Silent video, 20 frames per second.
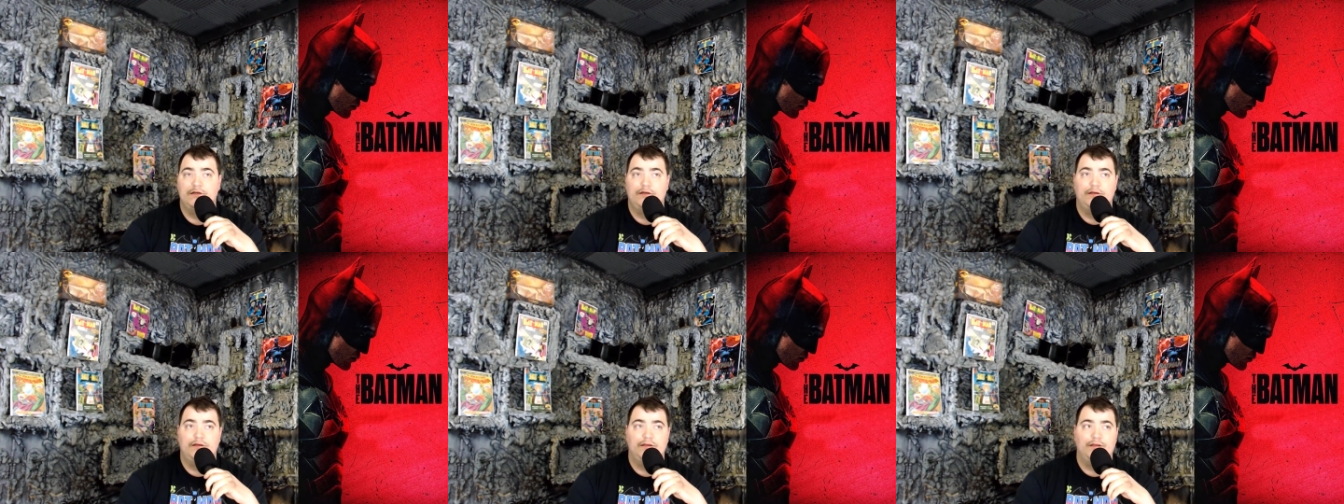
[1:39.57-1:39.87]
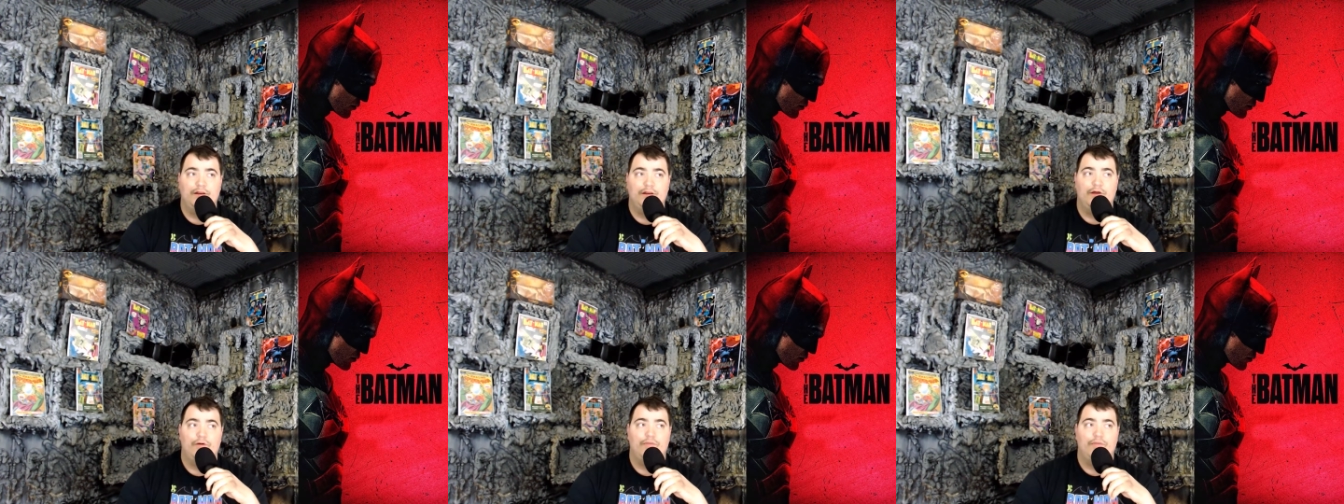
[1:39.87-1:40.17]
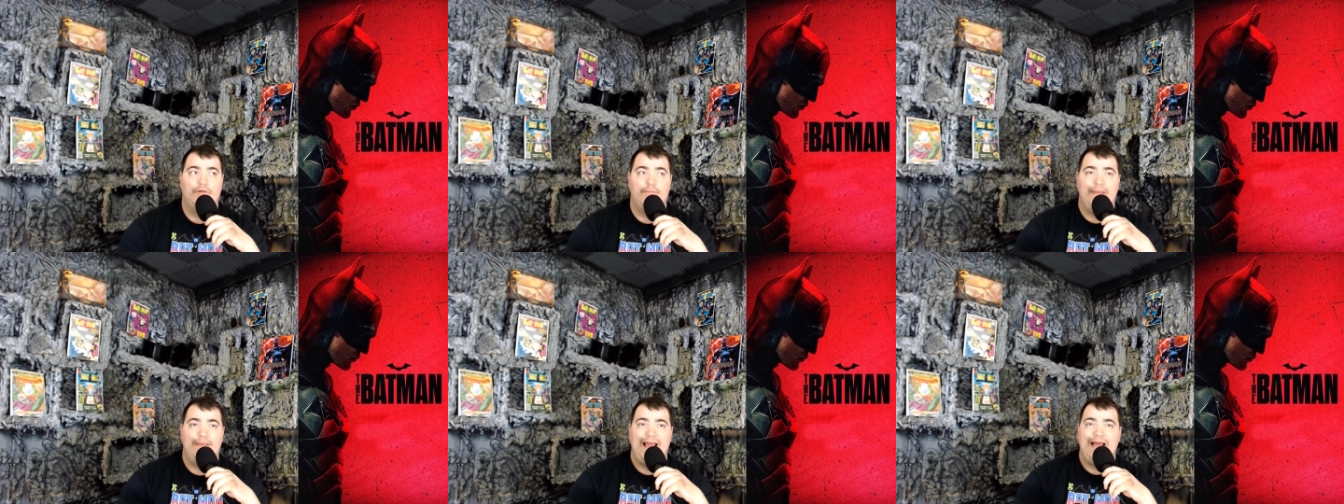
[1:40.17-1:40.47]
you know,
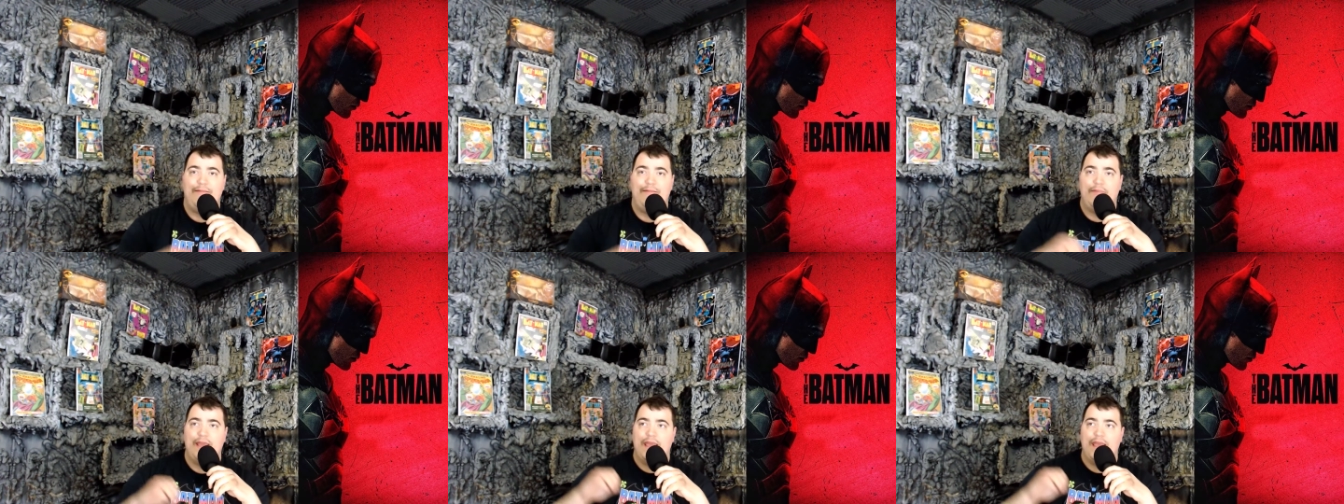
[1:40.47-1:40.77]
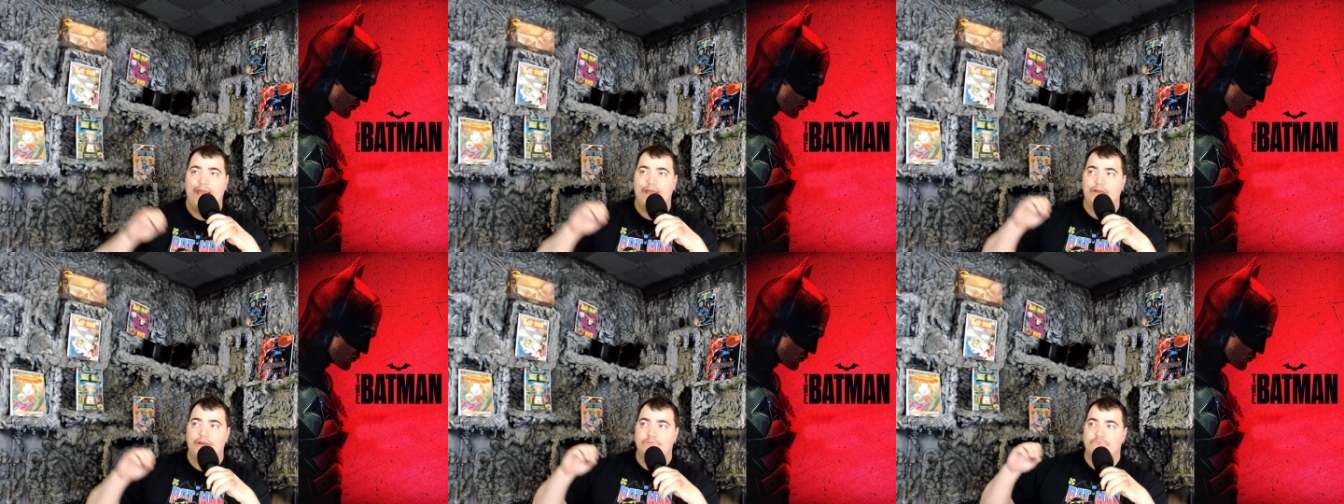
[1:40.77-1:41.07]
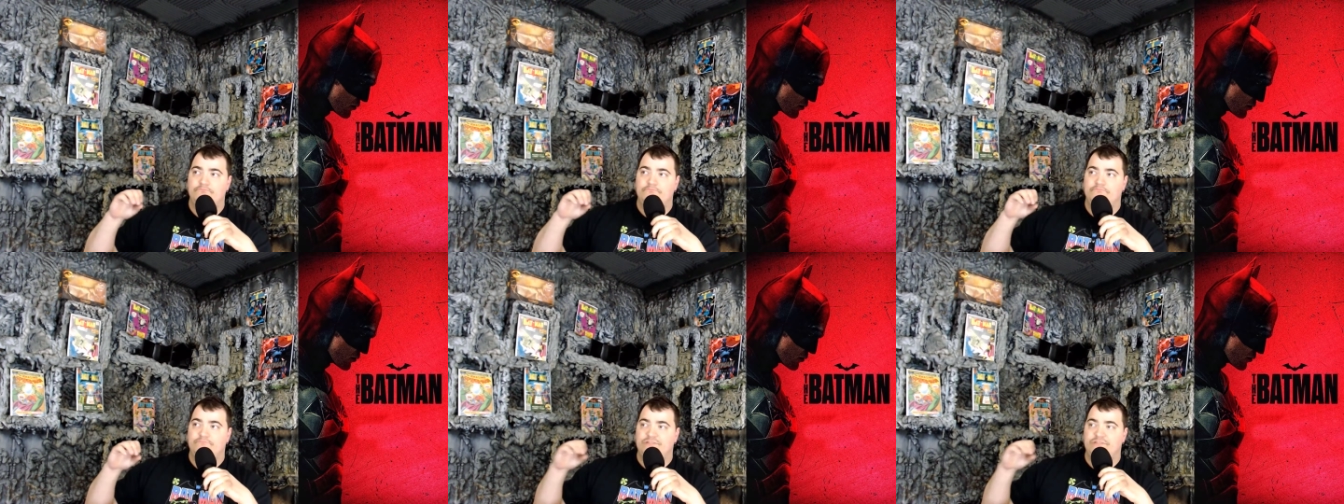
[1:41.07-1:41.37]
the Batman
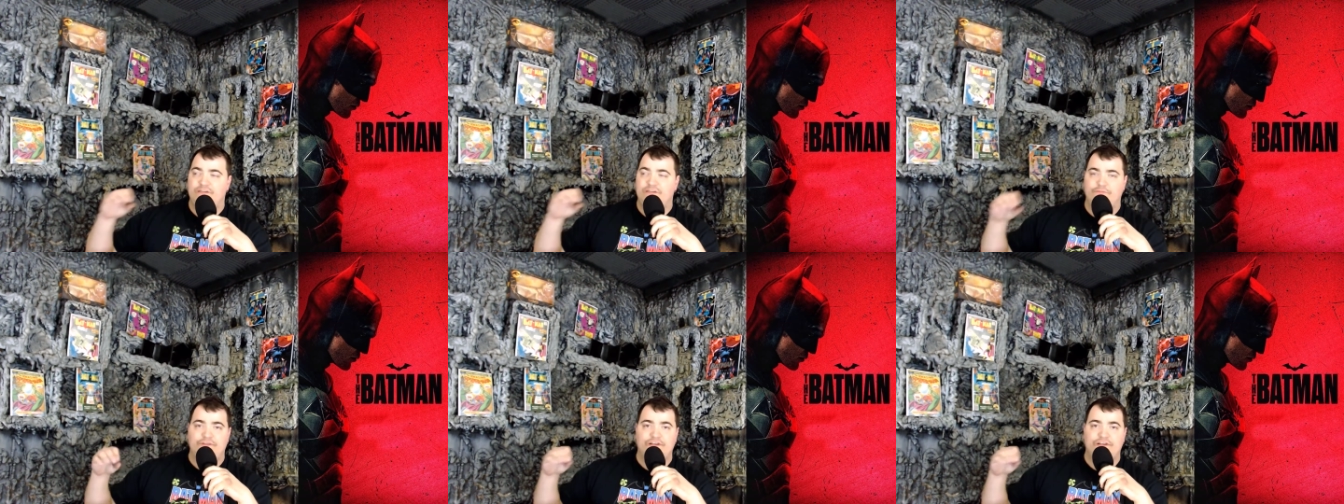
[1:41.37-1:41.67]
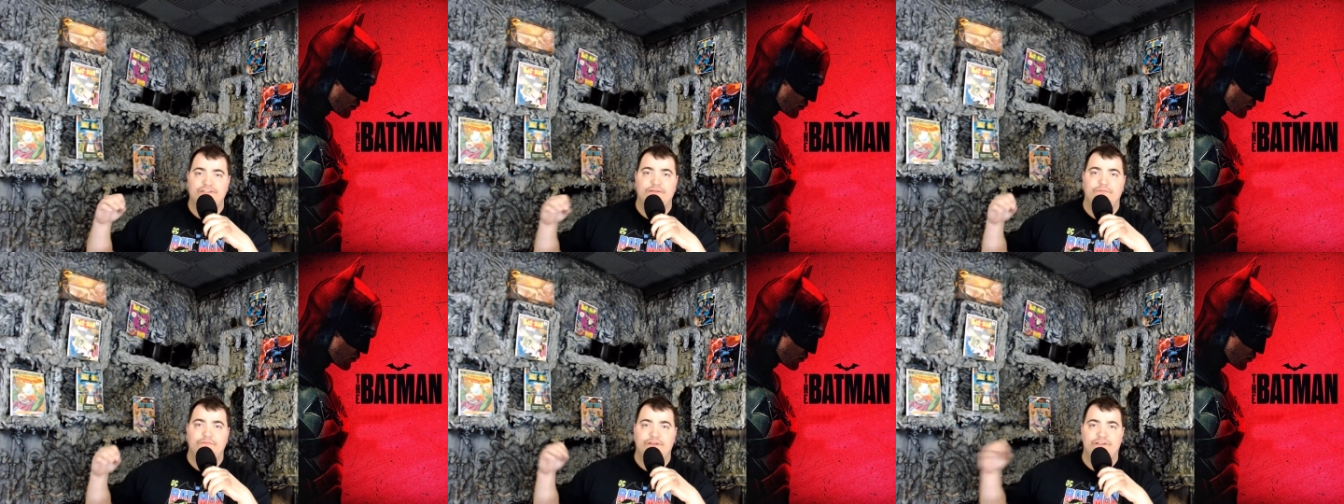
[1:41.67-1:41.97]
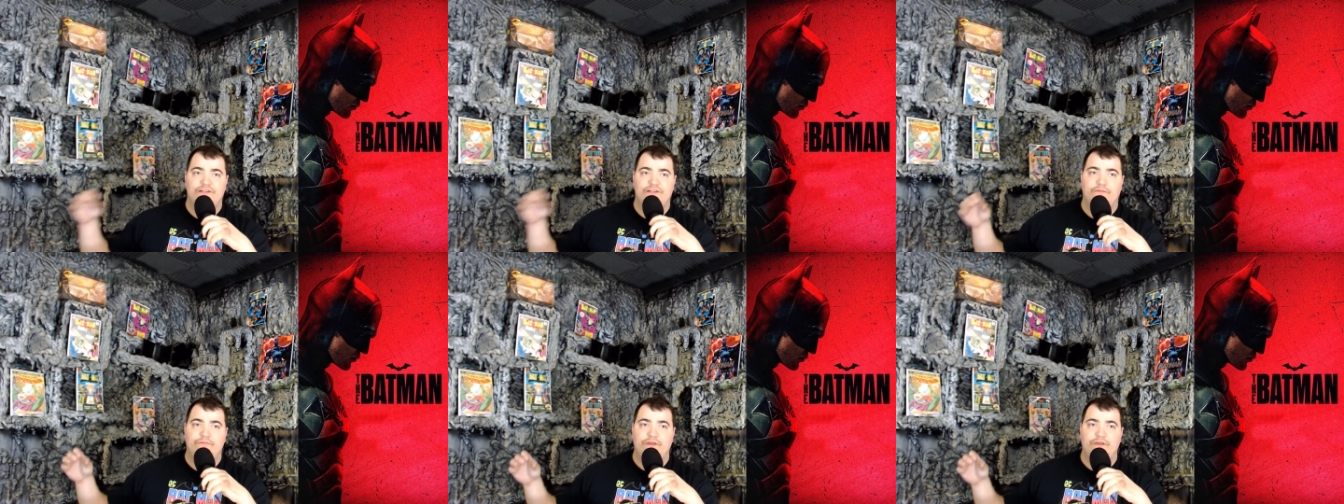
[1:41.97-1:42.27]
something something
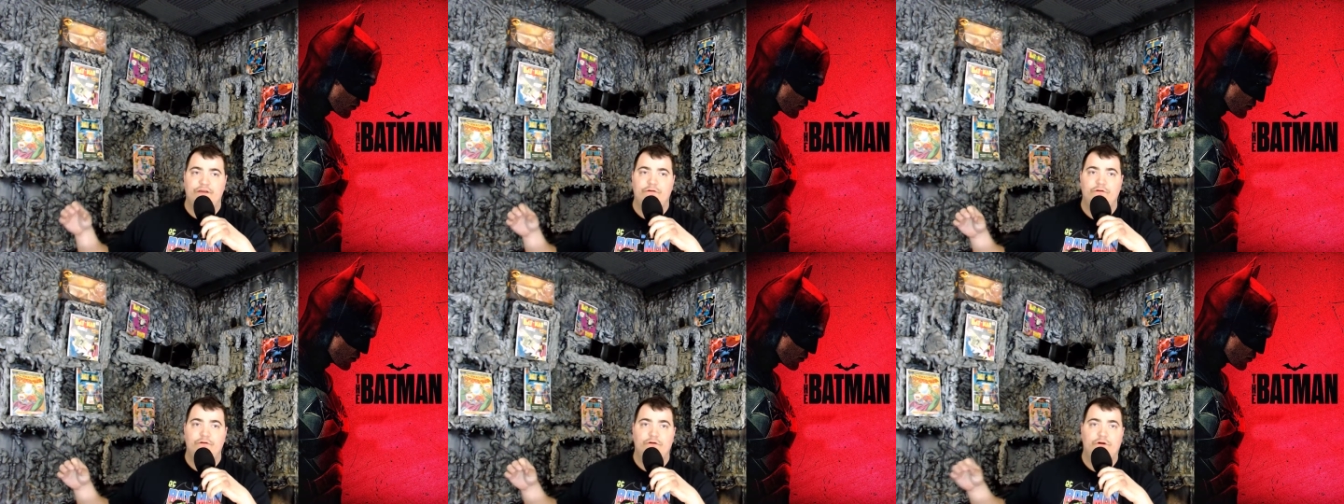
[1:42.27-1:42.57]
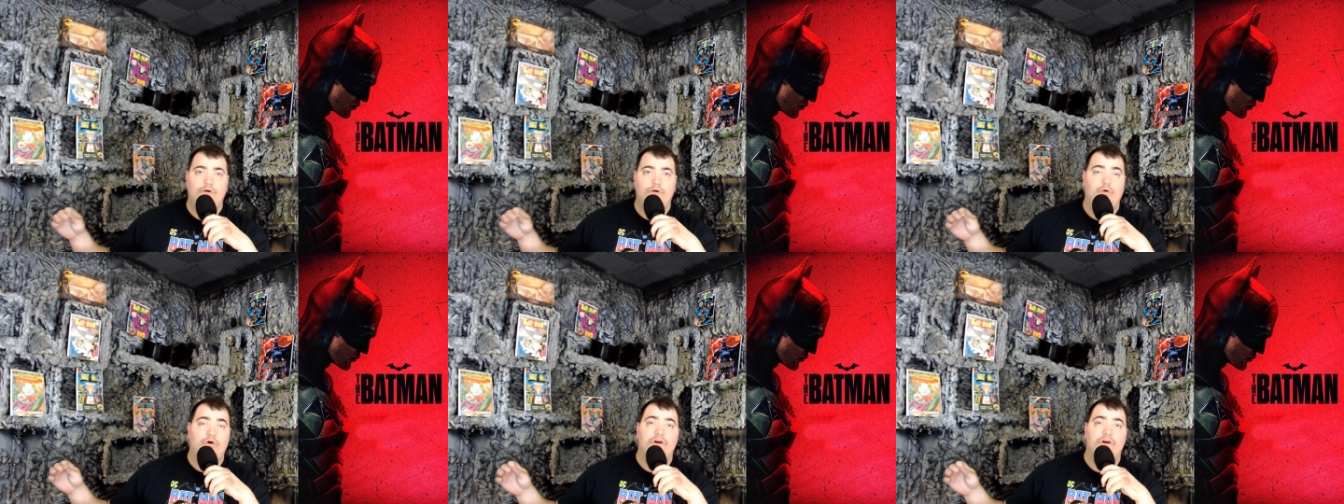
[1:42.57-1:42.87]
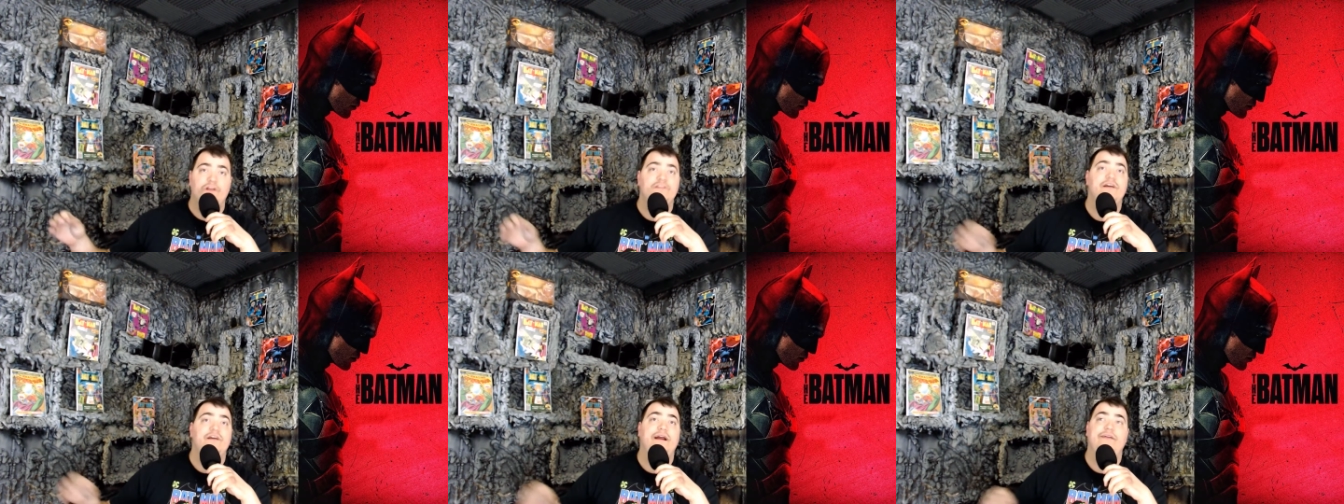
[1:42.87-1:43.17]
something, or an
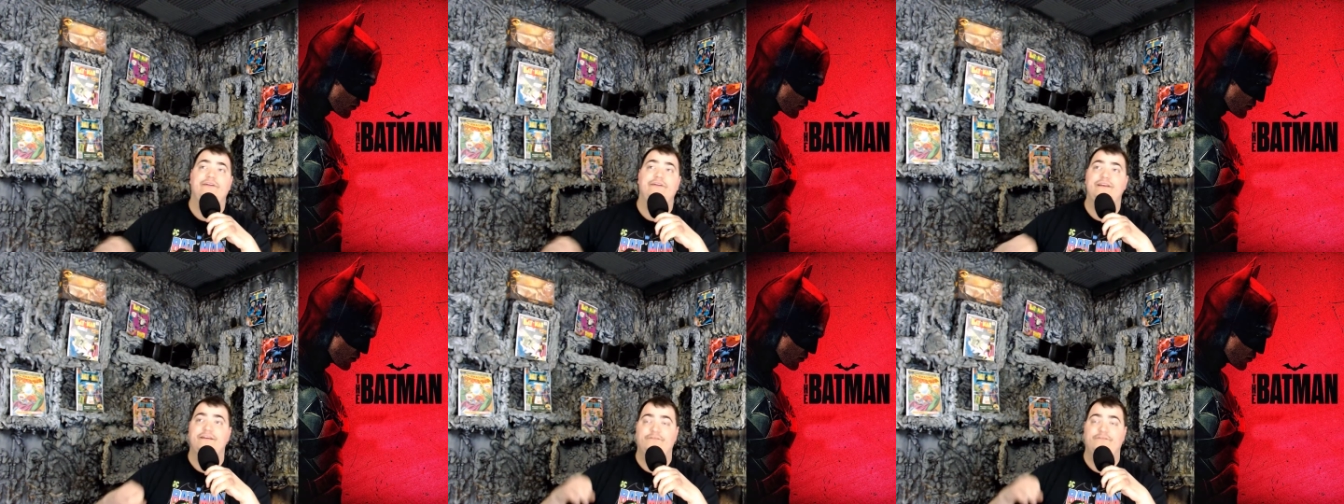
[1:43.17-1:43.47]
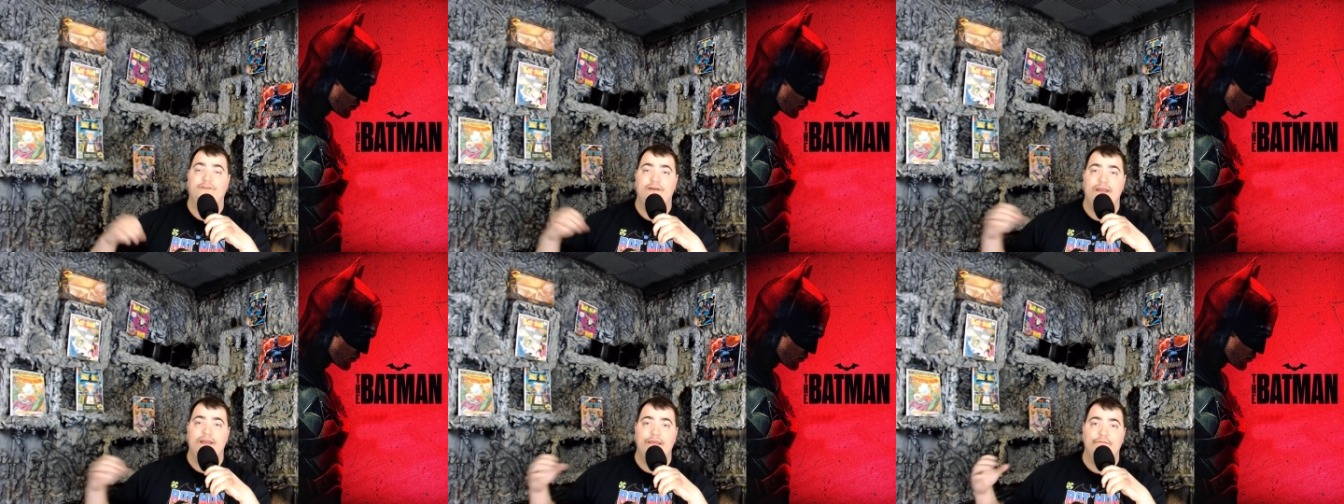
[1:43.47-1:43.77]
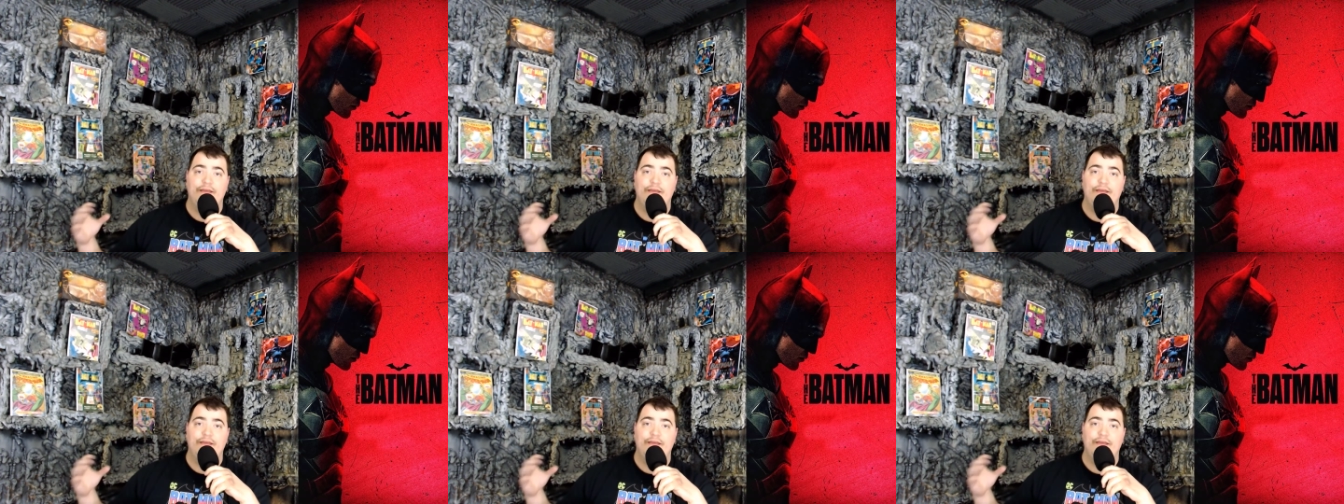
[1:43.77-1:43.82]
entirely different name.